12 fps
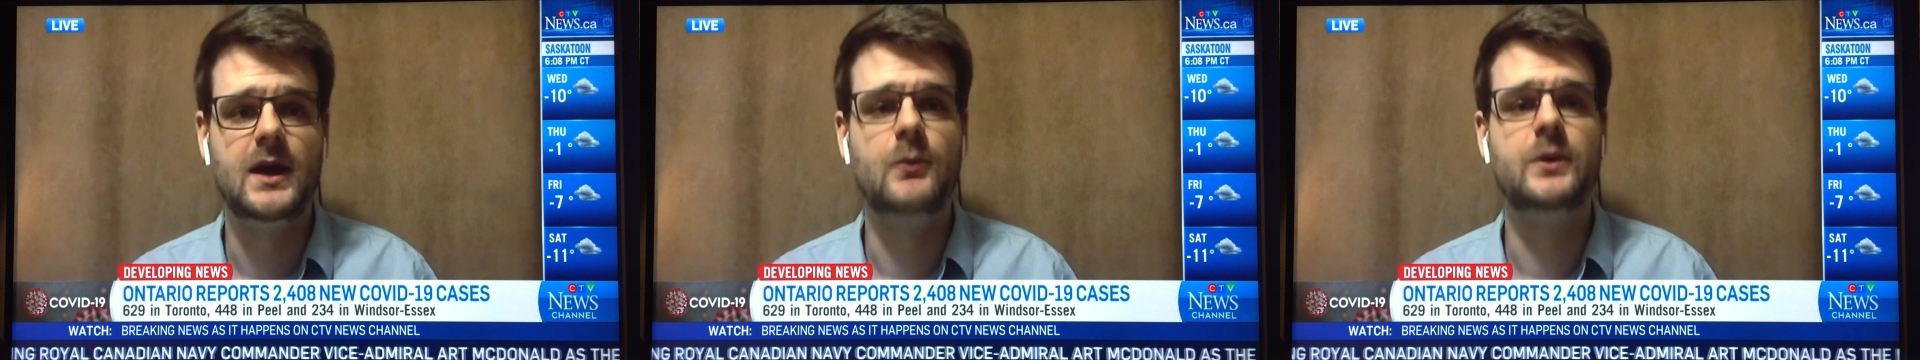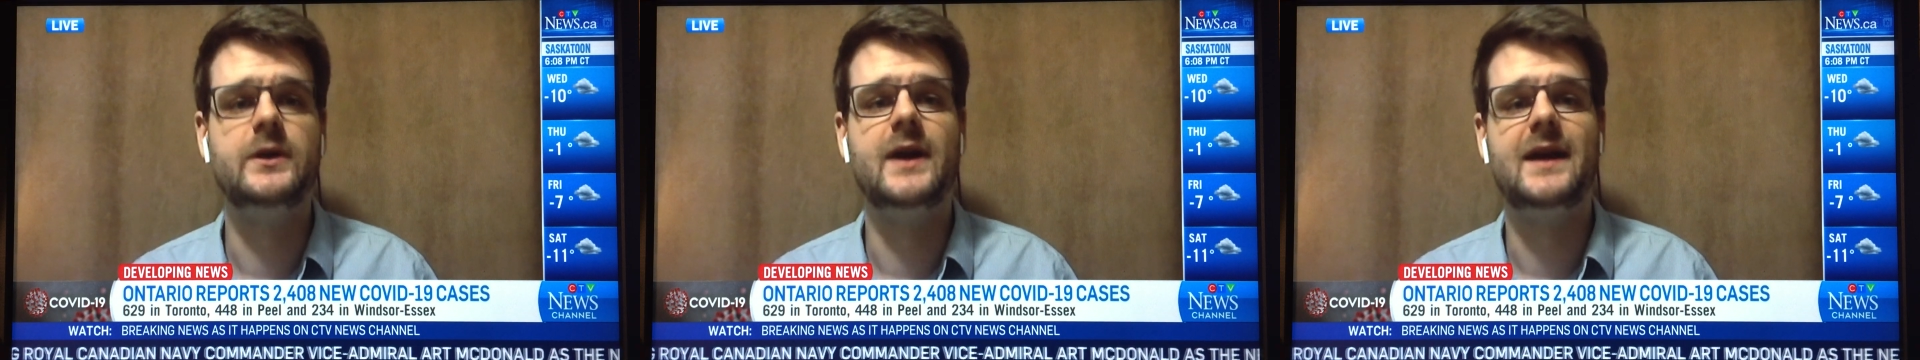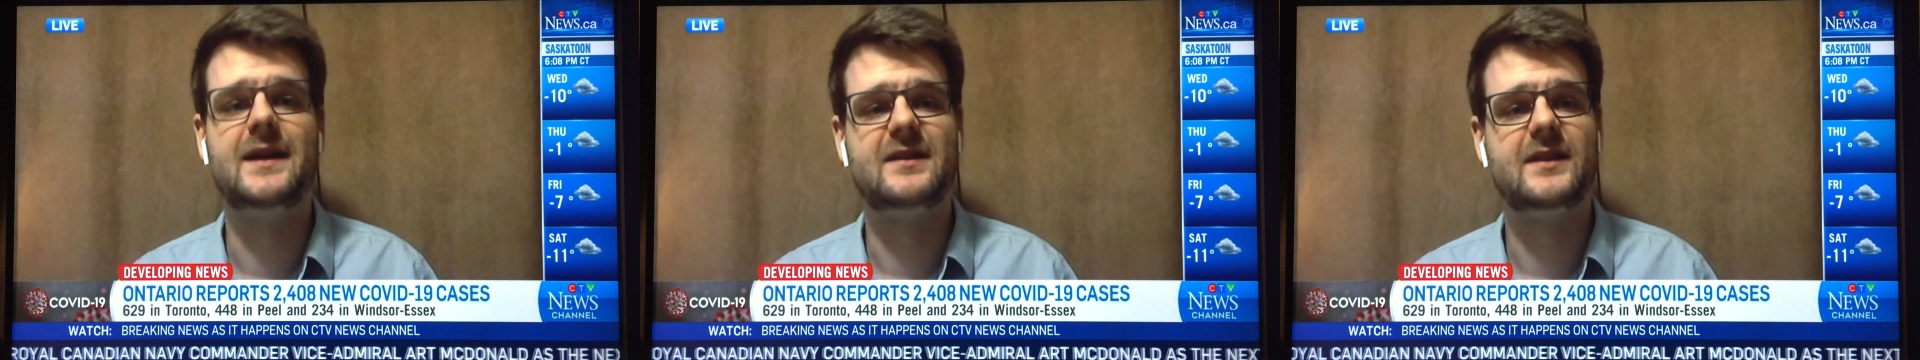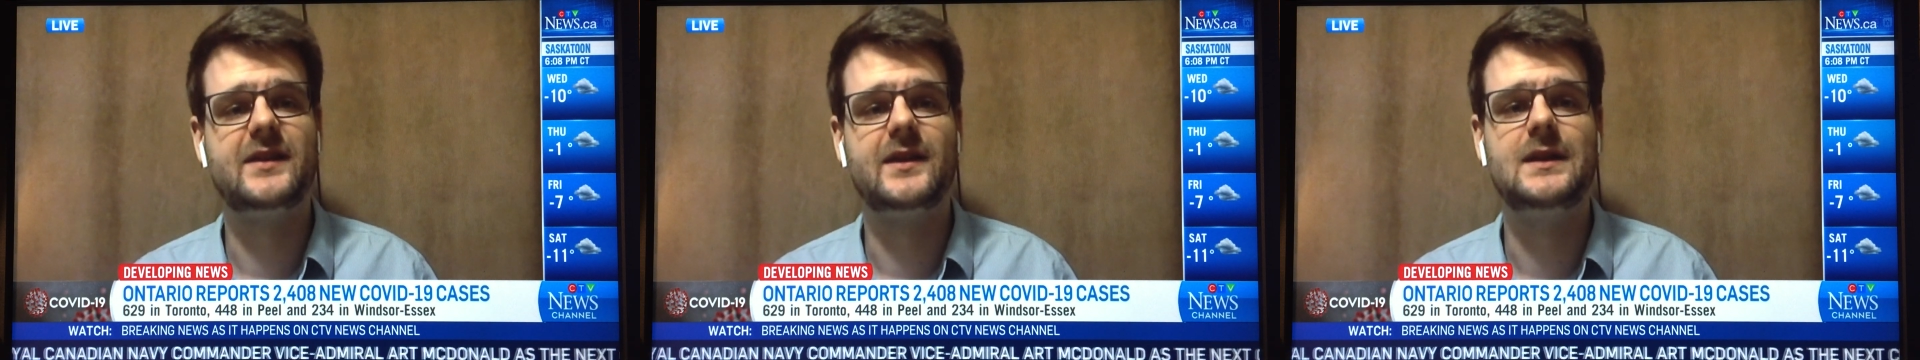would not
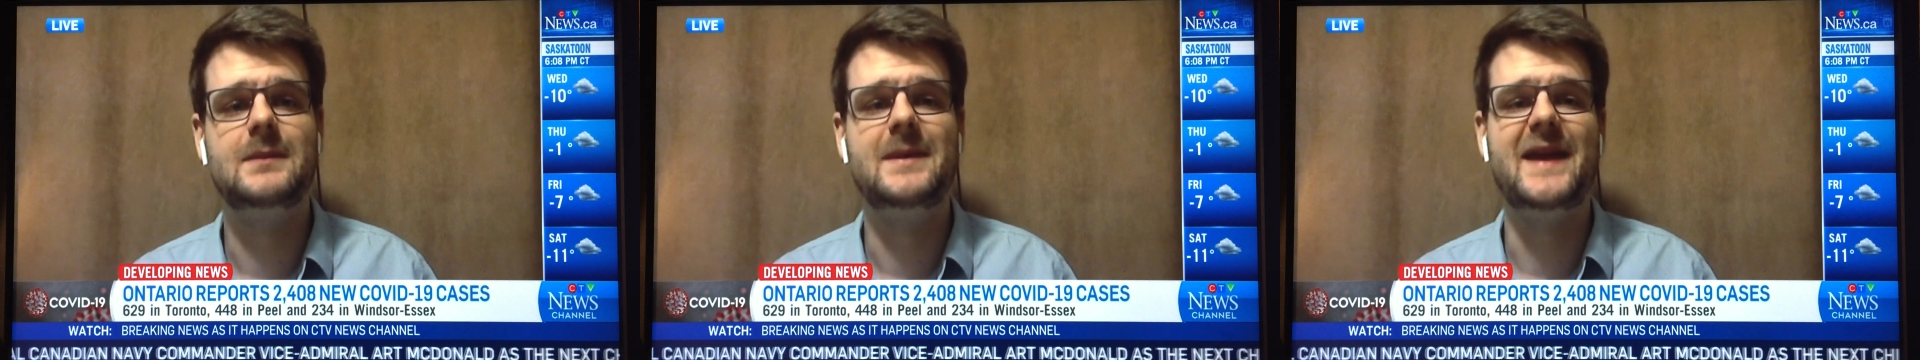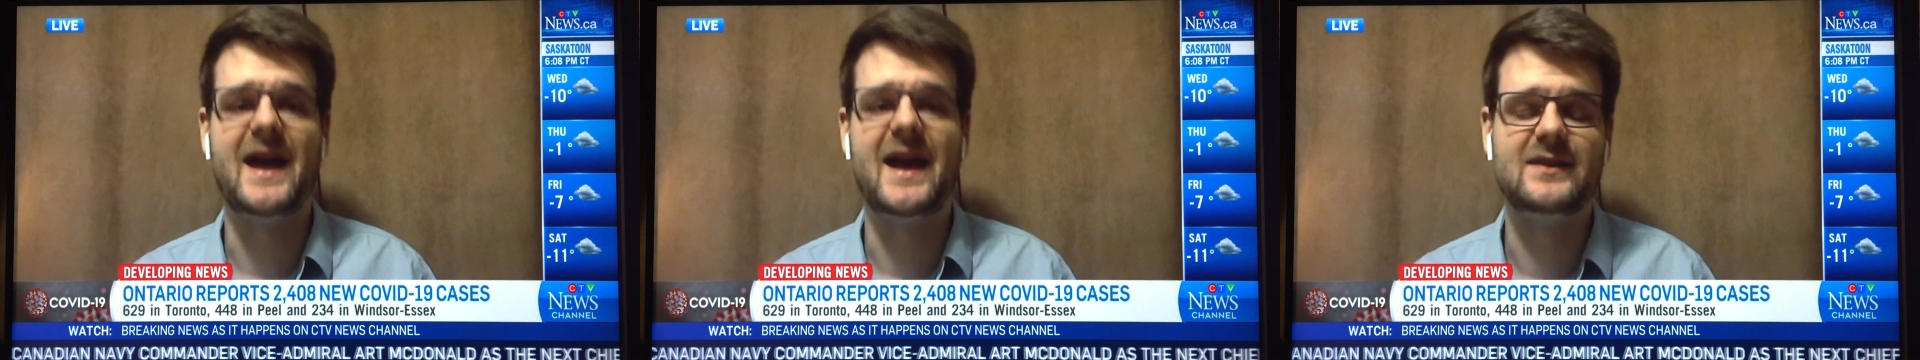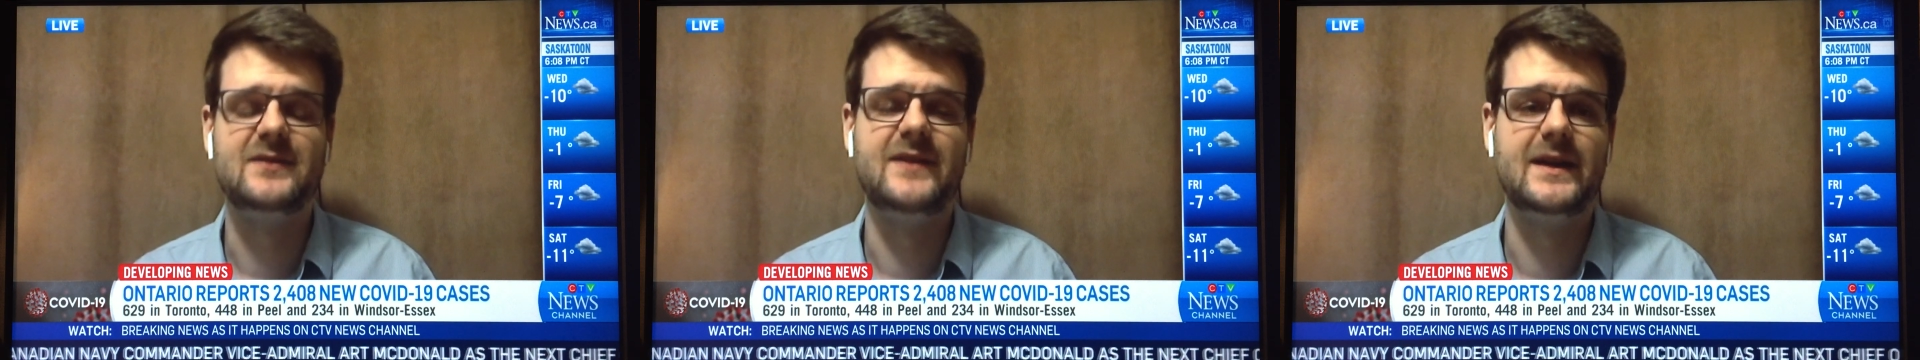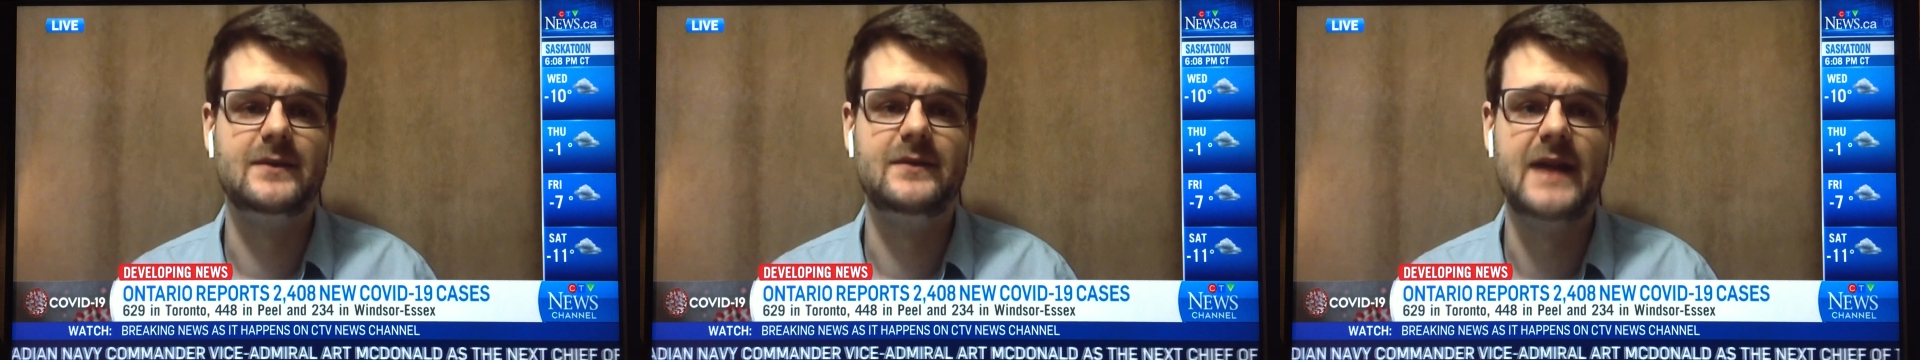necessarily be as
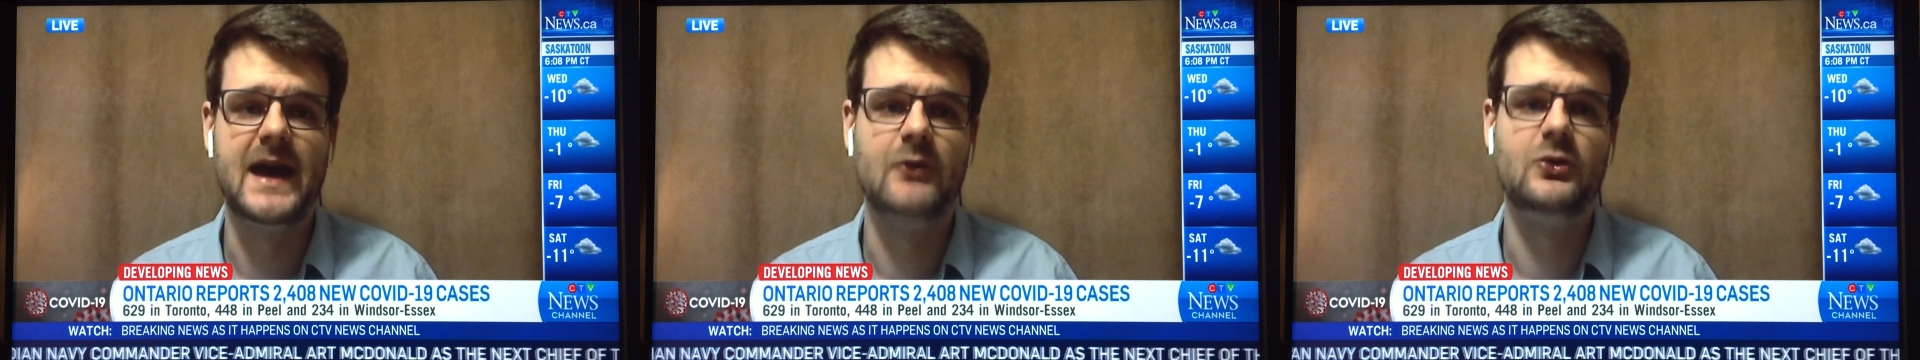effective now